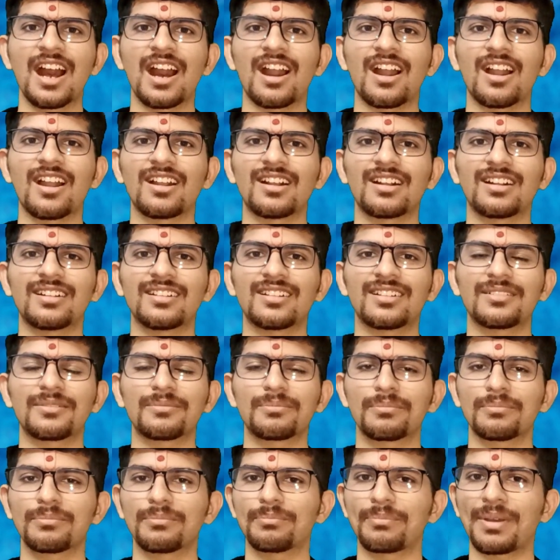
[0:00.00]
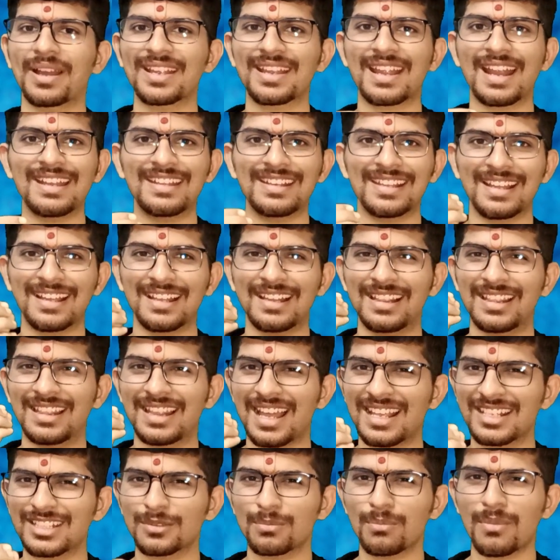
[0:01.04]
uh, by getting a
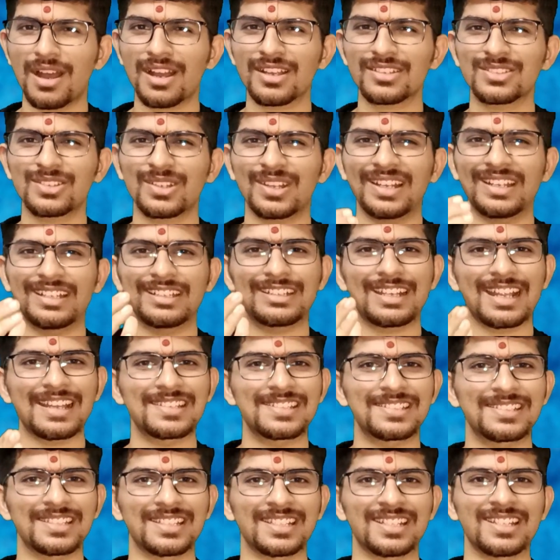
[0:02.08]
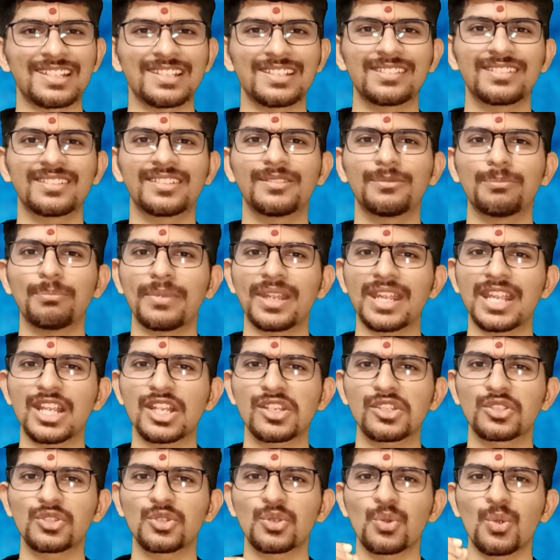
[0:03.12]
less marks in test series
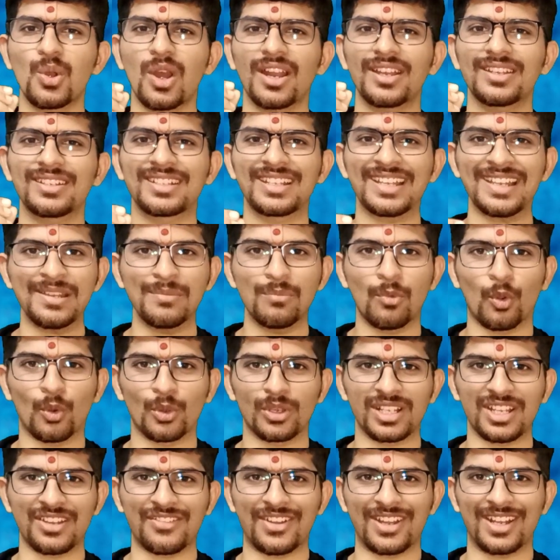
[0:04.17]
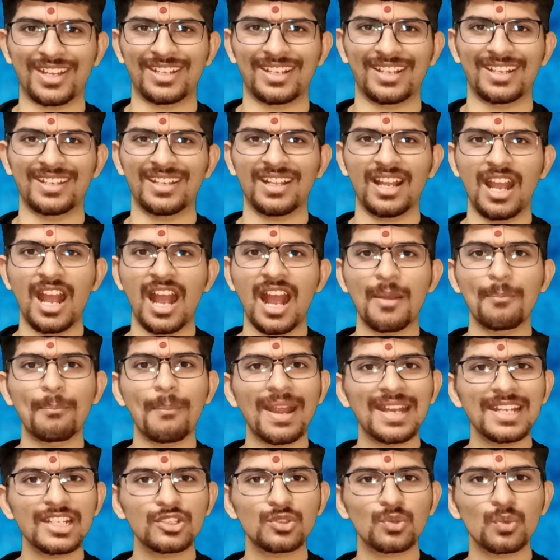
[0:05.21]
makes you a demotivated.
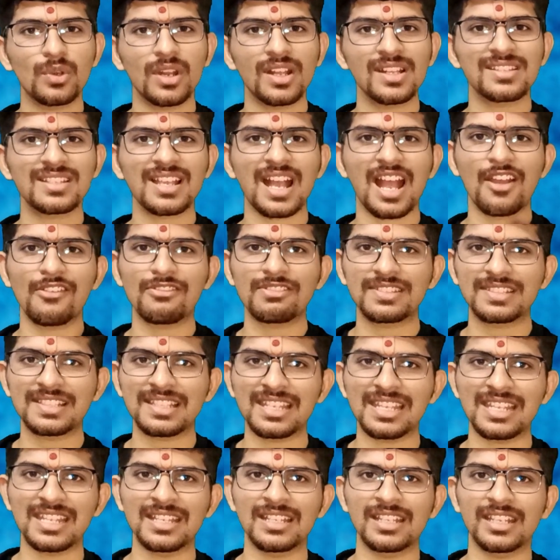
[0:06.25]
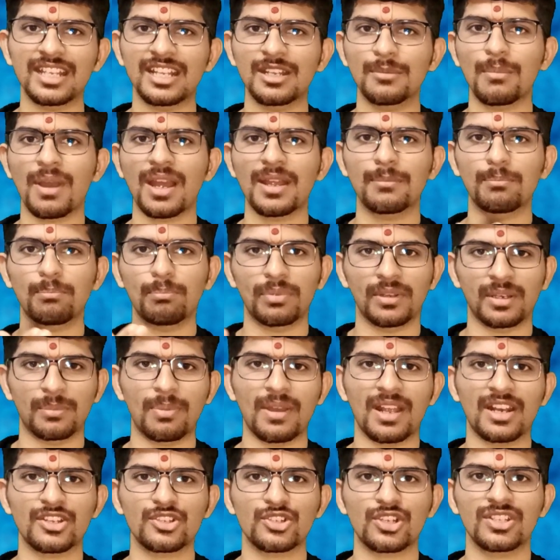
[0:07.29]
Many students have seen in my
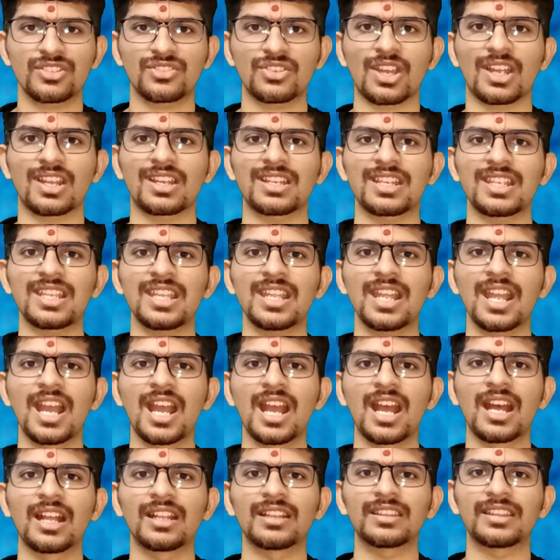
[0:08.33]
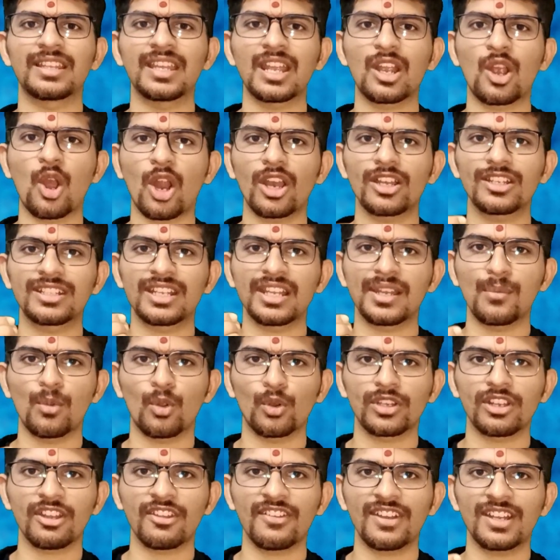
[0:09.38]
preparation journey they got
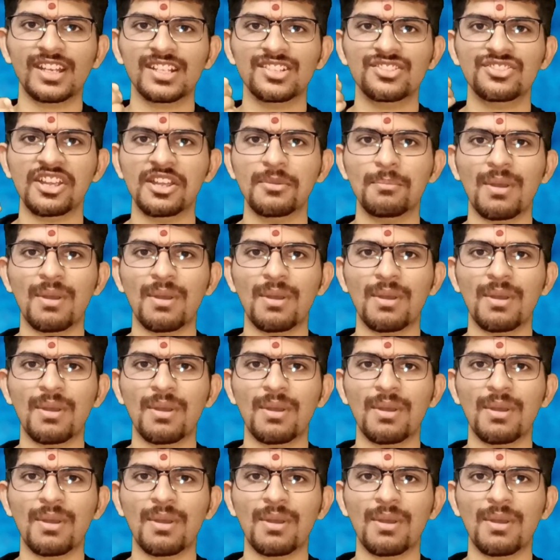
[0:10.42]
demotivated